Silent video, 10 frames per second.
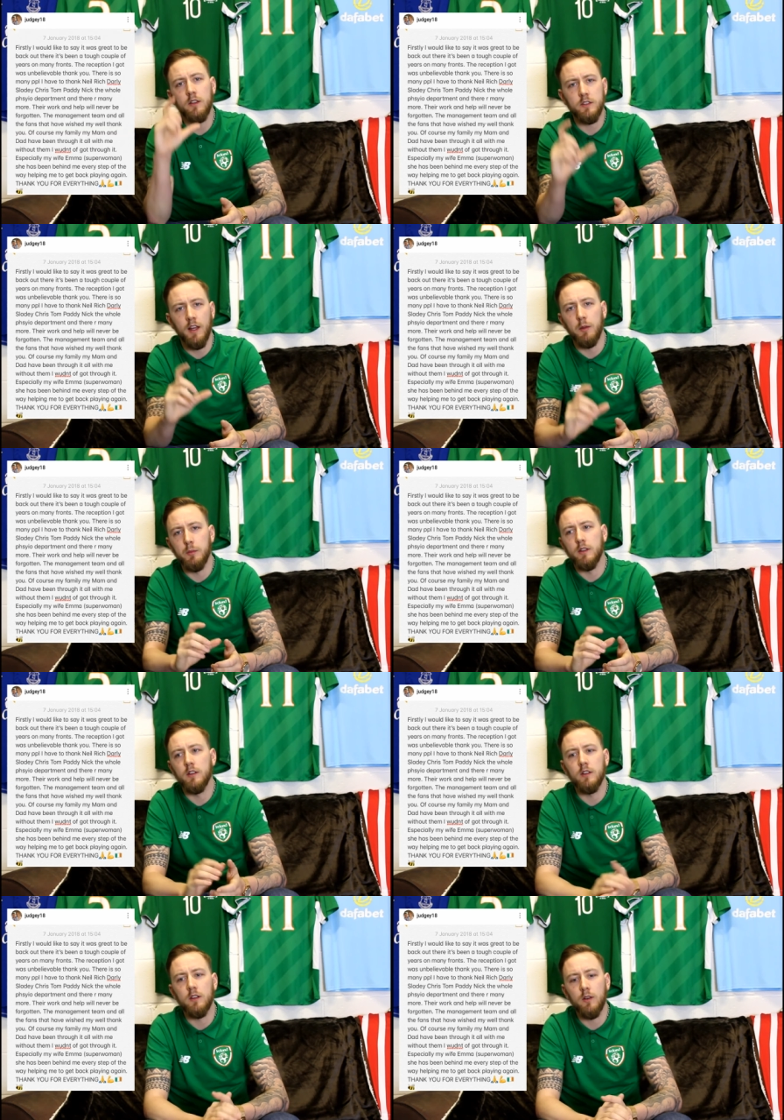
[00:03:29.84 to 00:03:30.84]

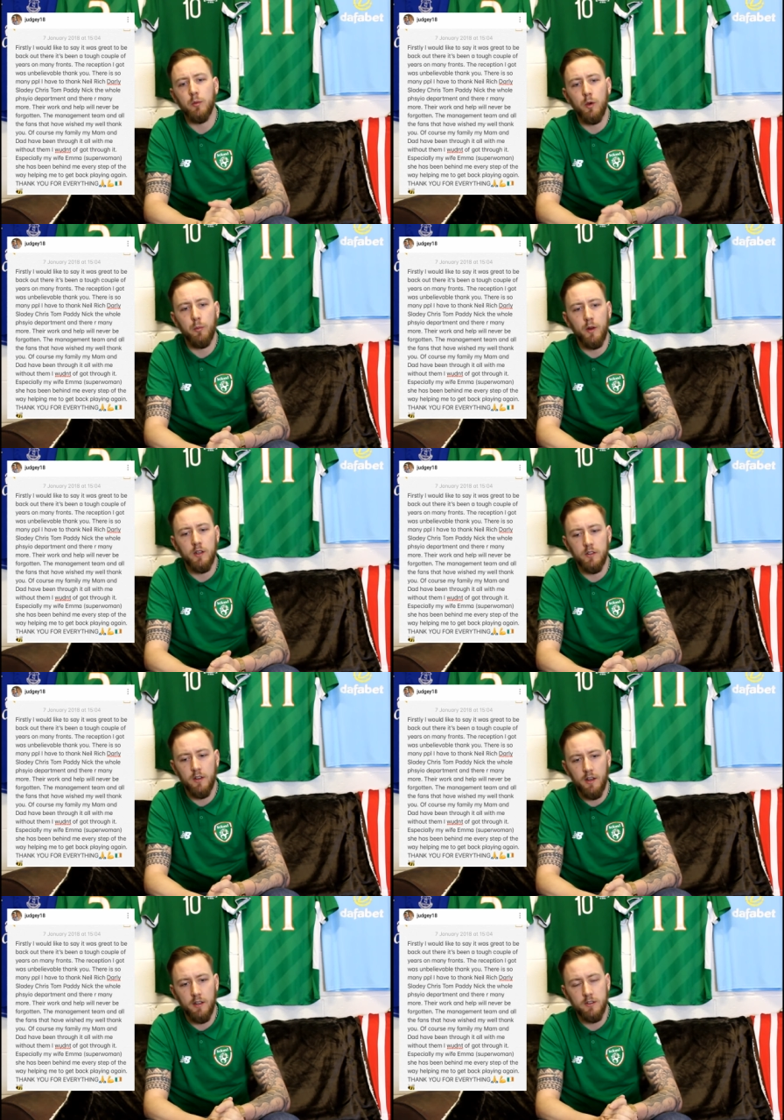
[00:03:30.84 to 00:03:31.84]
statement up on his
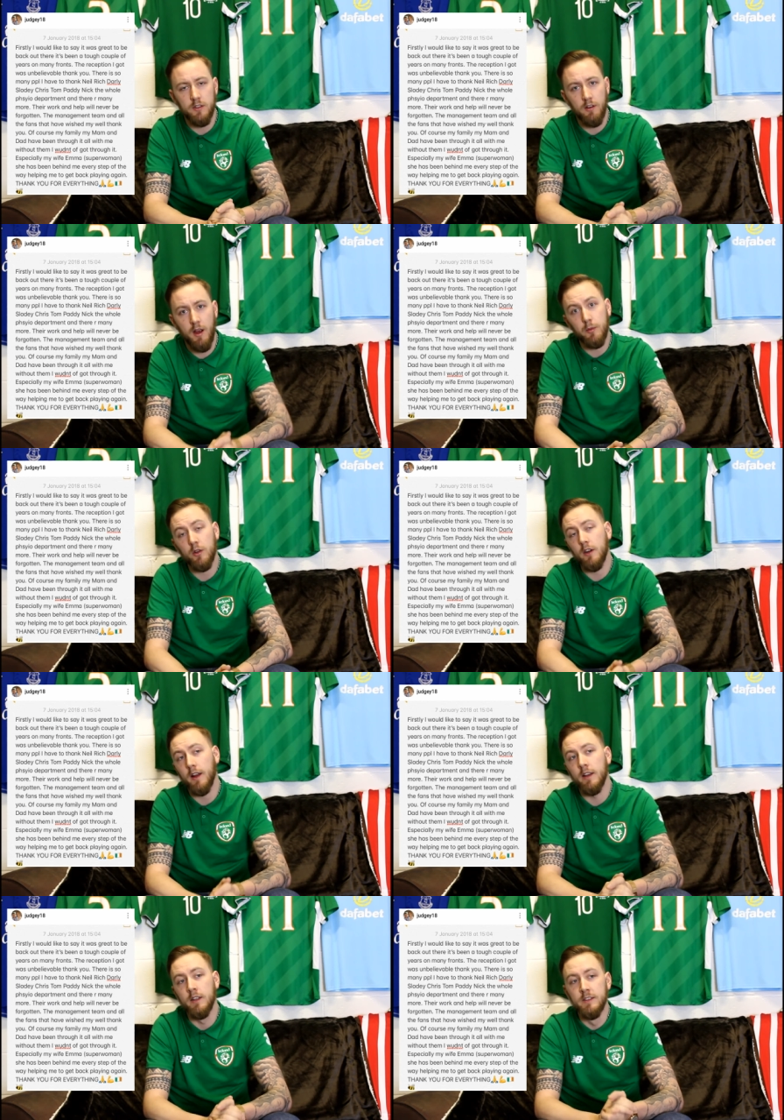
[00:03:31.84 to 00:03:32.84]
uh, Instagram the other
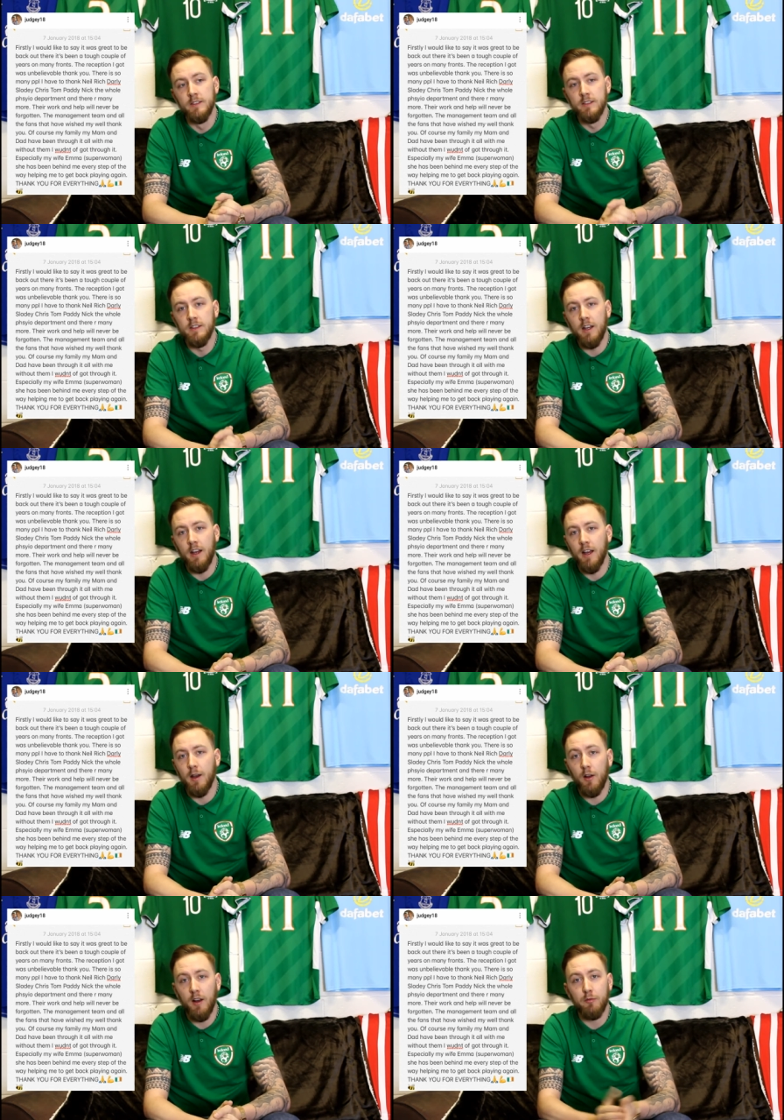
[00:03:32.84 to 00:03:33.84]
day uh,
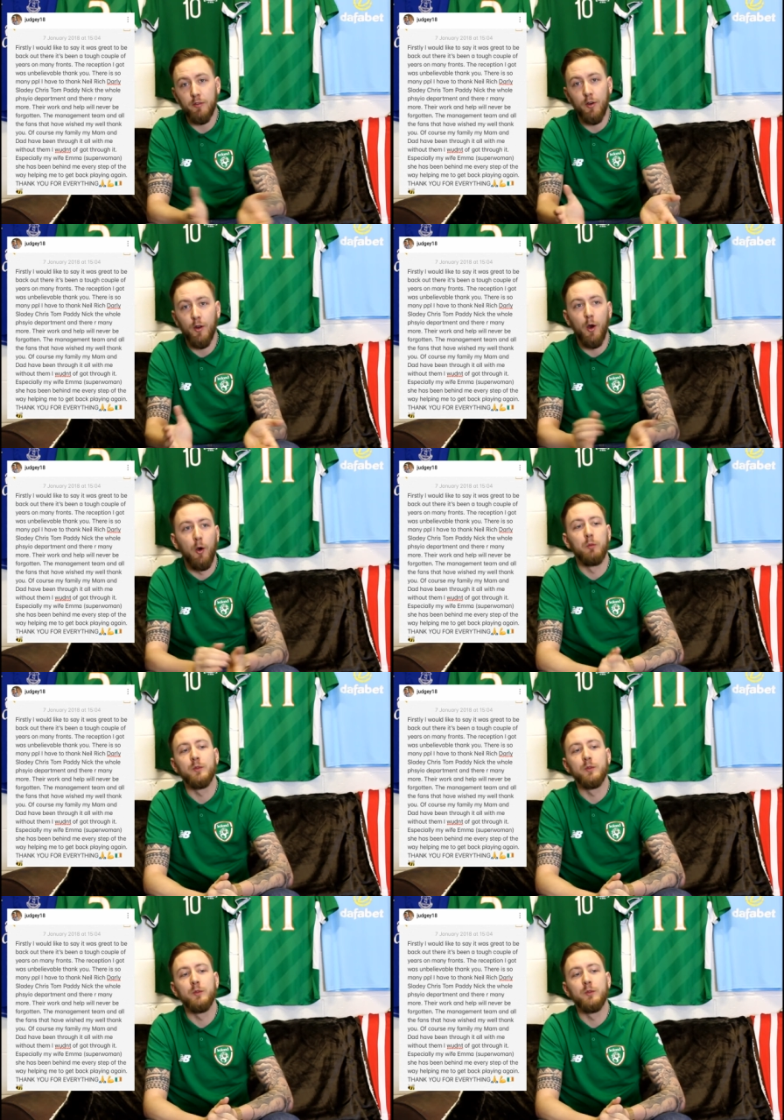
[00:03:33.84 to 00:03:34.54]
I left the phone at home,